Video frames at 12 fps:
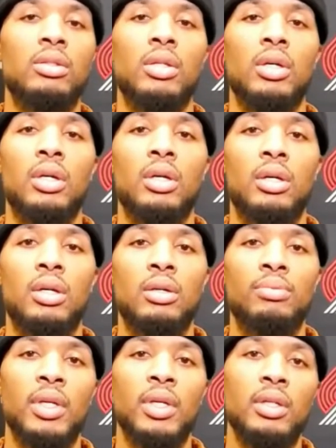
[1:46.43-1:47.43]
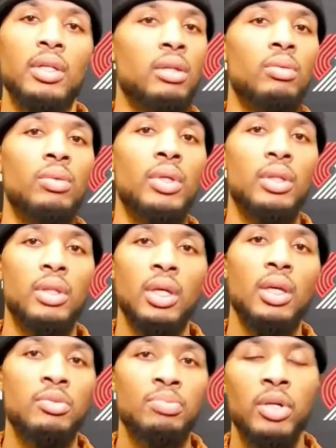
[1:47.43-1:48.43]
and dealing with
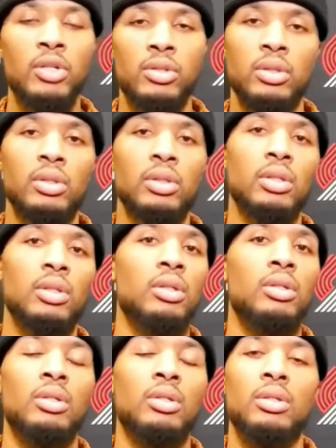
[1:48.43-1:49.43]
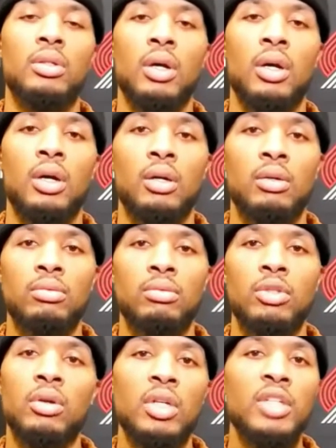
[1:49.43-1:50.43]
things personally,
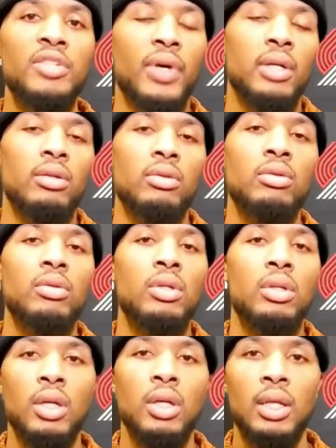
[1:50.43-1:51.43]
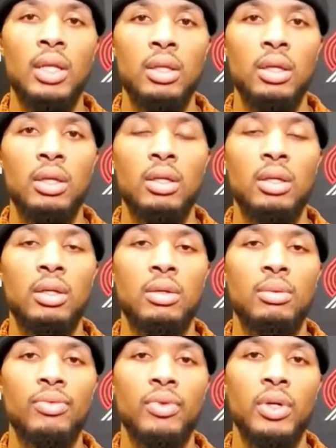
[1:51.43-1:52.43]
you know, he's fighting through it. And I think,
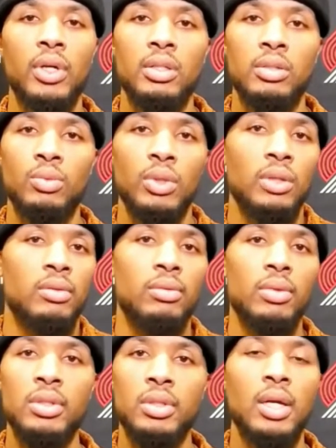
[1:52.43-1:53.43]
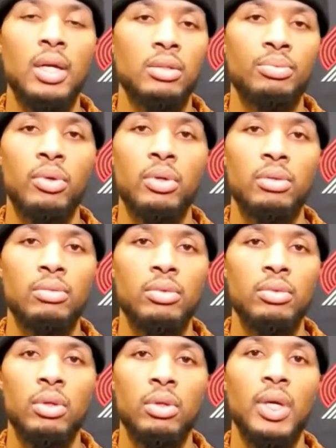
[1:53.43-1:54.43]
for us, we just got to support him,
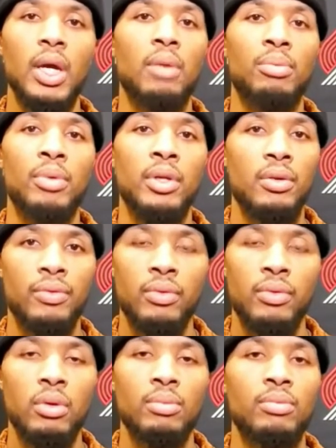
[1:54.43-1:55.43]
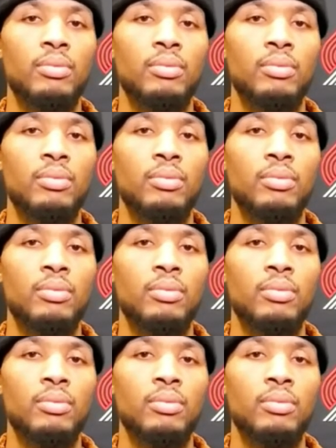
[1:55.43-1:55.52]
you know, we got to be there for him,